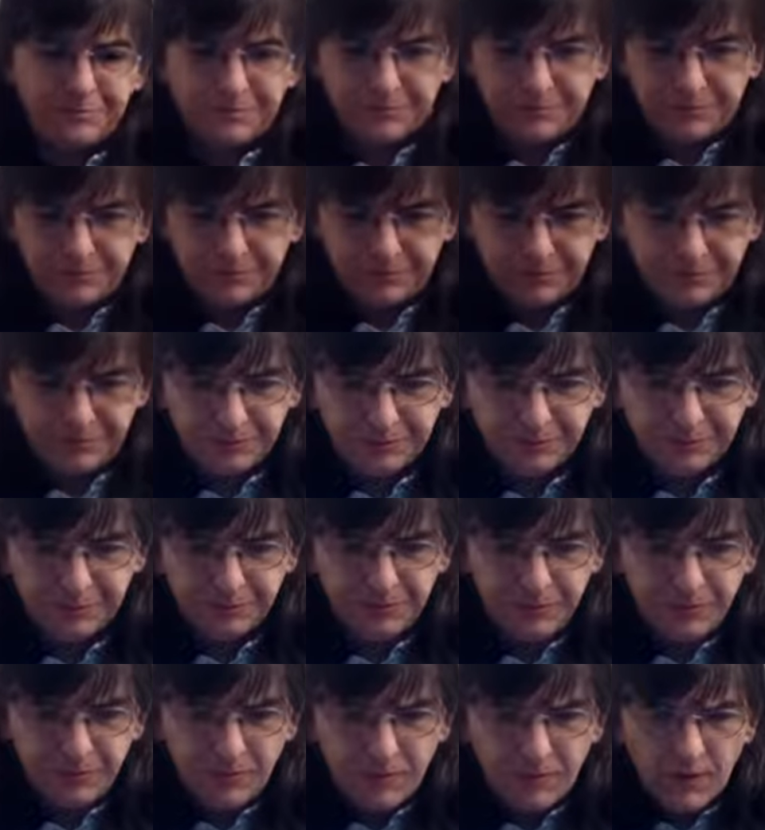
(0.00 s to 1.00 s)
Which is
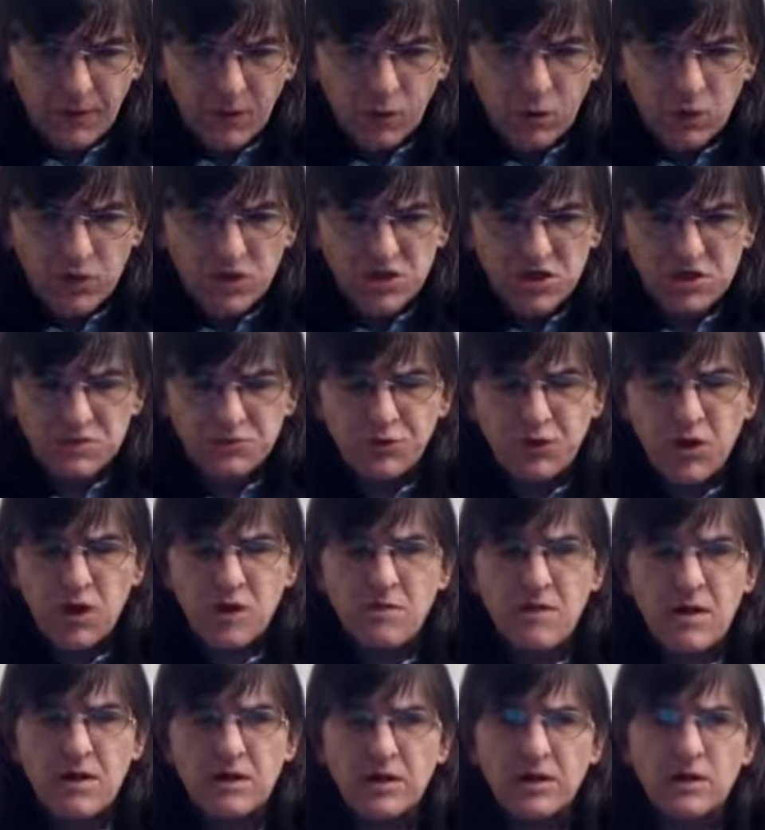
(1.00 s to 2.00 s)
primarily why I
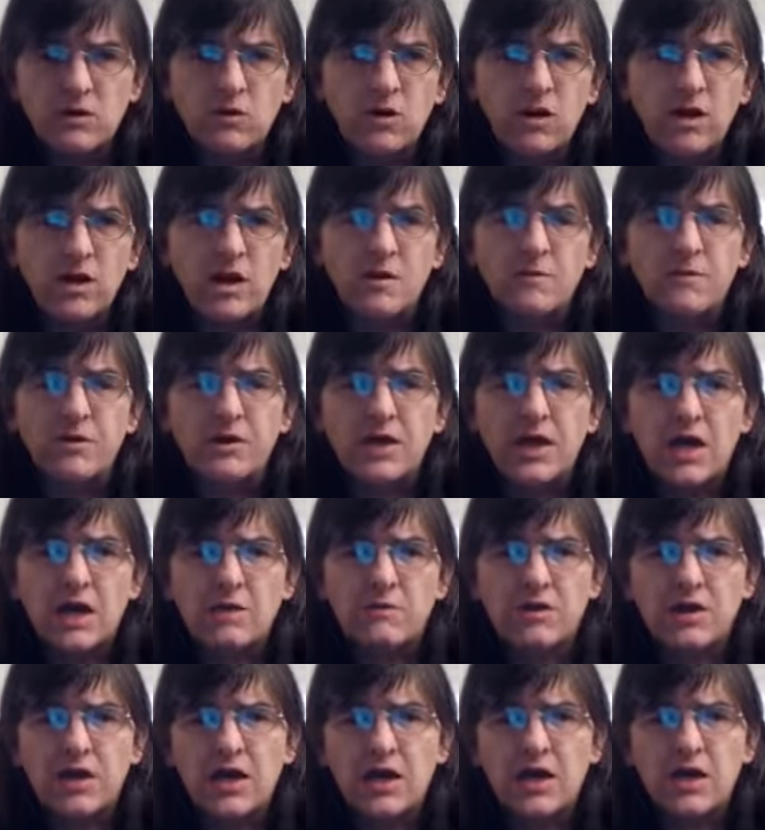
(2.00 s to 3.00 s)
became a Chaos player.
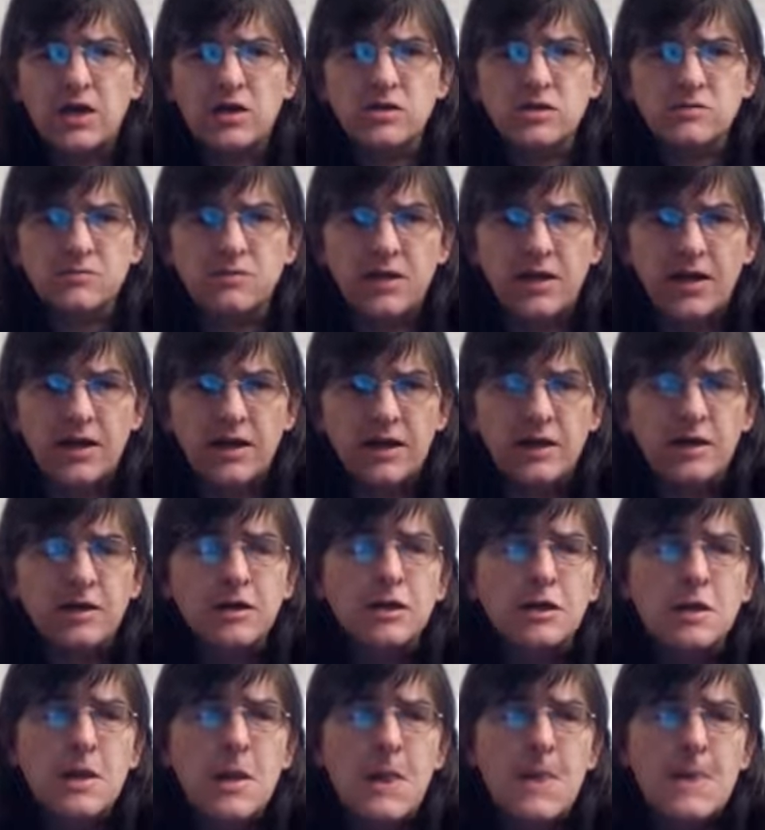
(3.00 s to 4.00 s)

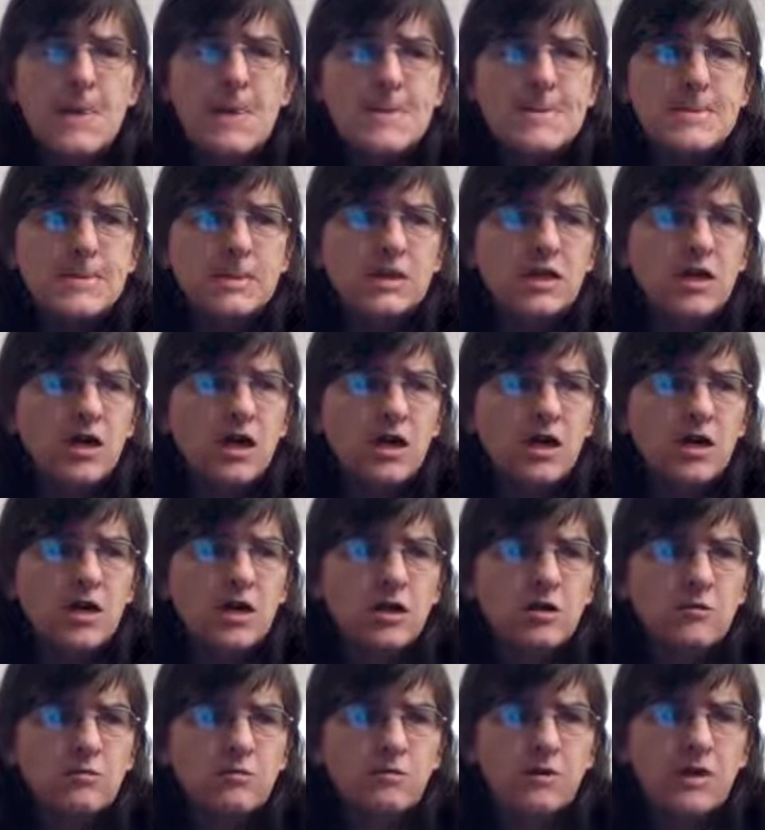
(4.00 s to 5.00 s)
They're a lot easier
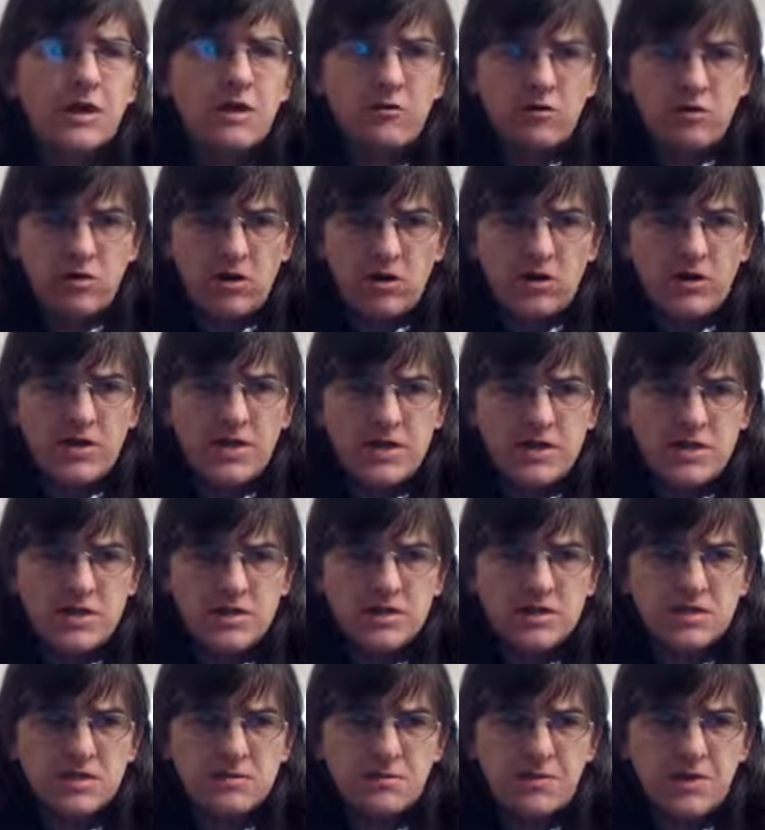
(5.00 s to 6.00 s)
to paint.
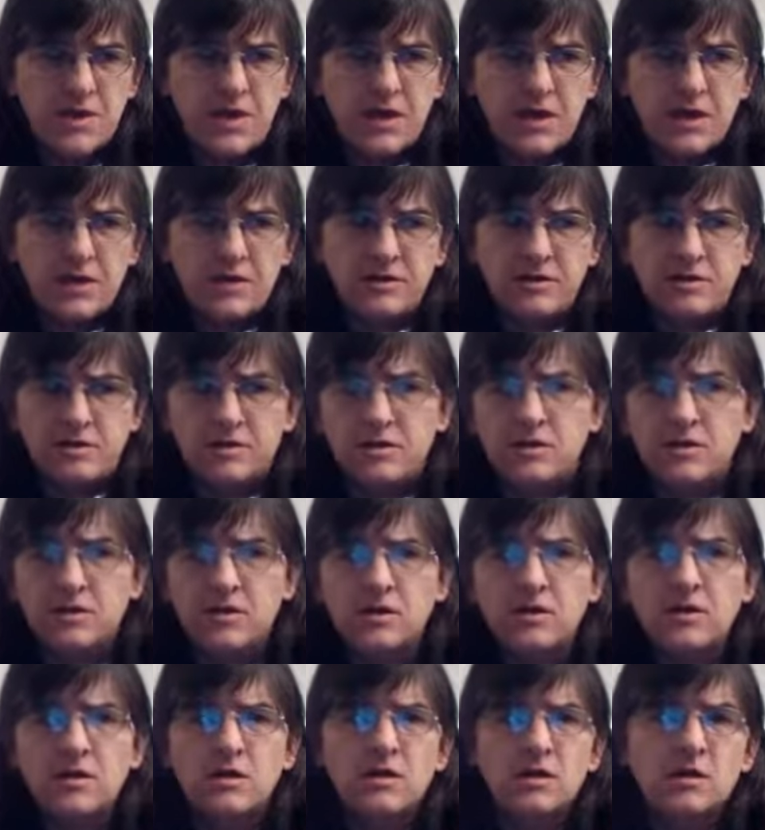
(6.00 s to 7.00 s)
Plus I
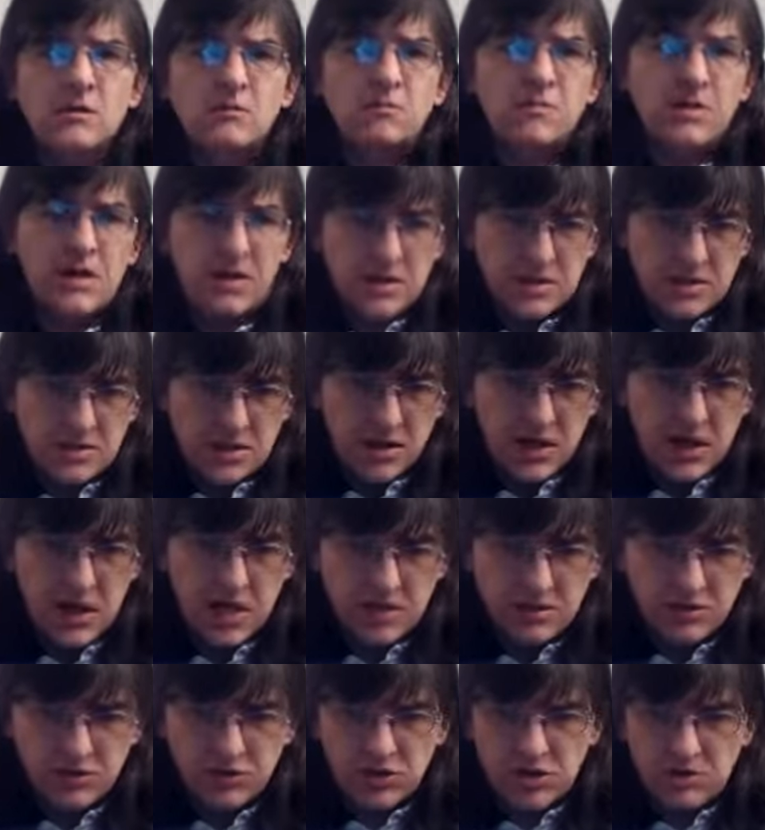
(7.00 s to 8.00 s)
had trouble with
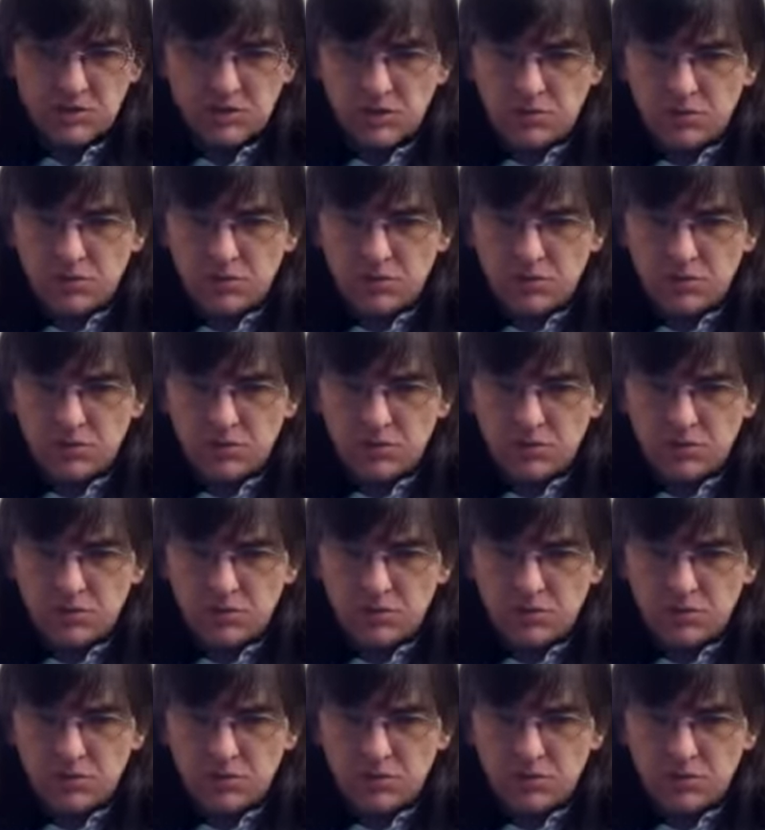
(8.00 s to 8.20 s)
magic,